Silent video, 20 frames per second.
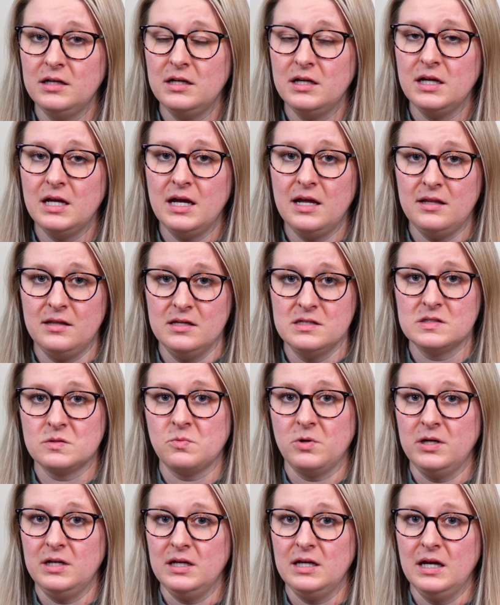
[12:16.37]
to get this
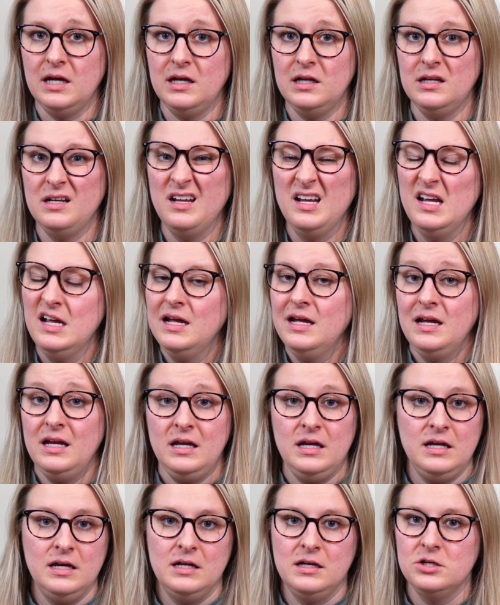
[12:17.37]
one again,
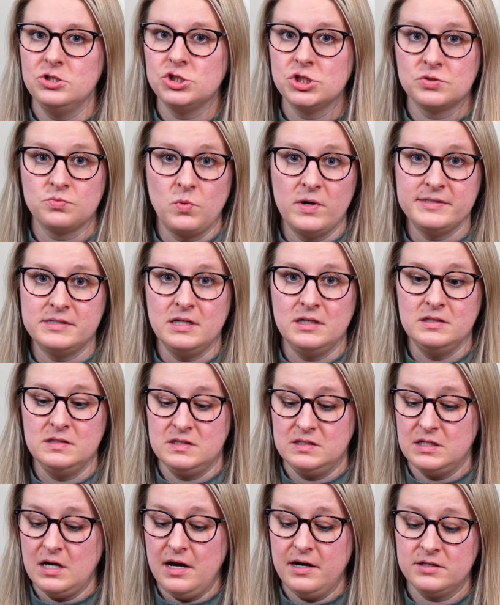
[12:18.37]
and it just wasn't in
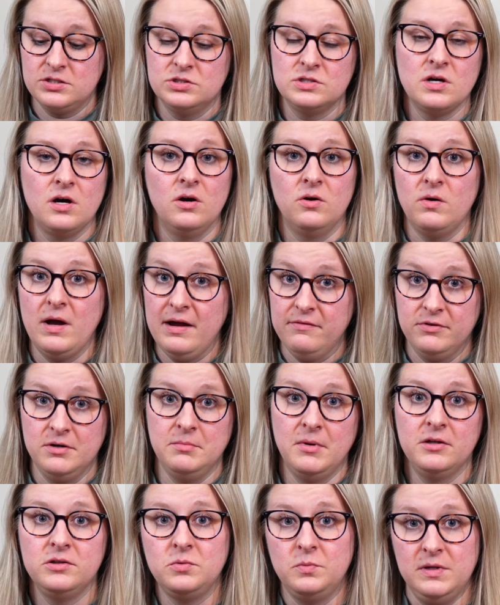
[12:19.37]
stock. So every
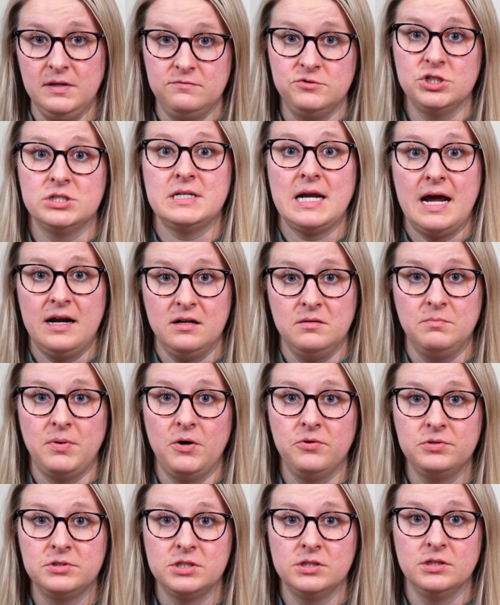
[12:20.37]
month we've just added
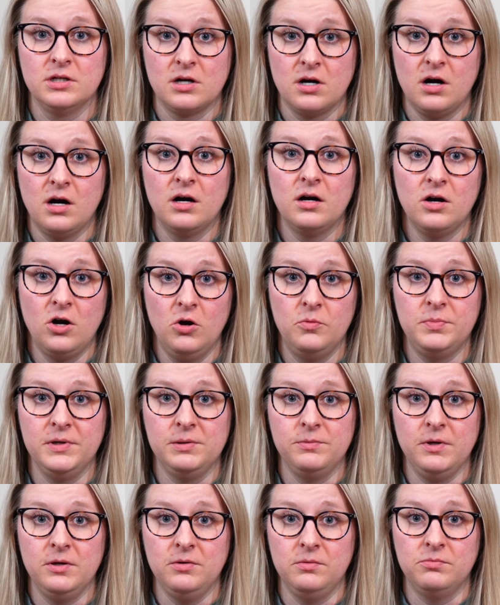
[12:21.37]
both to the cart,
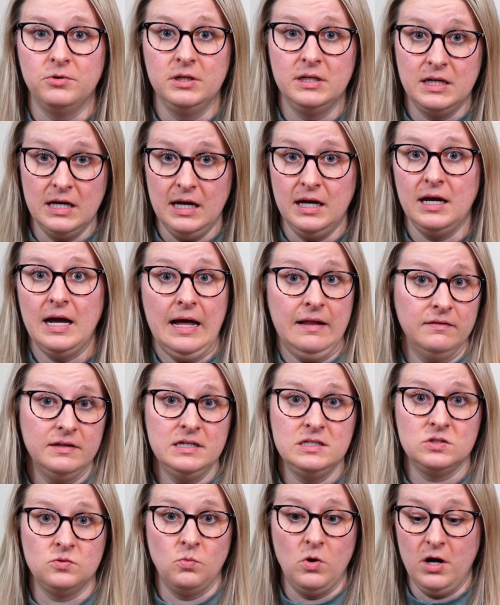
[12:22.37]
hoping we would get at
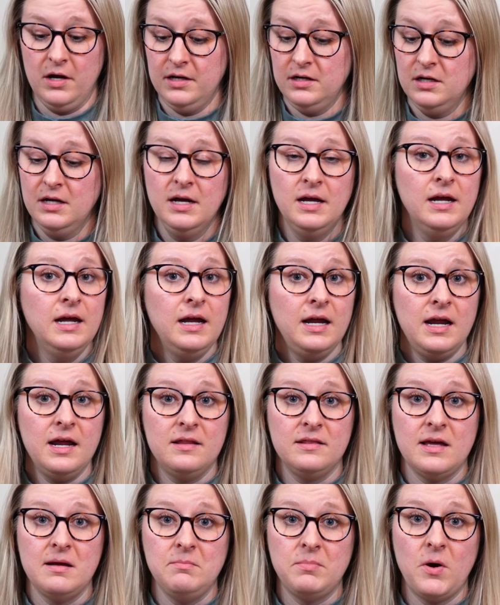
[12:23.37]
least one,
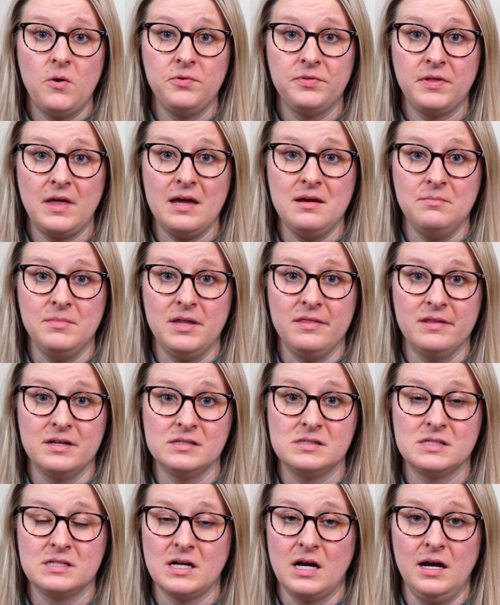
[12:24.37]
and they both came in
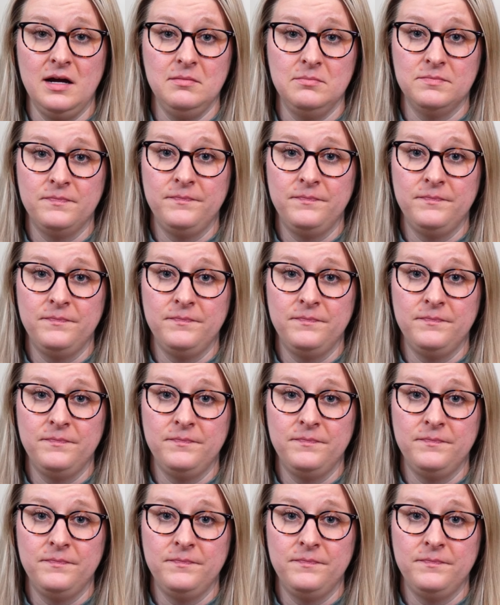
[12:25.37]
this time.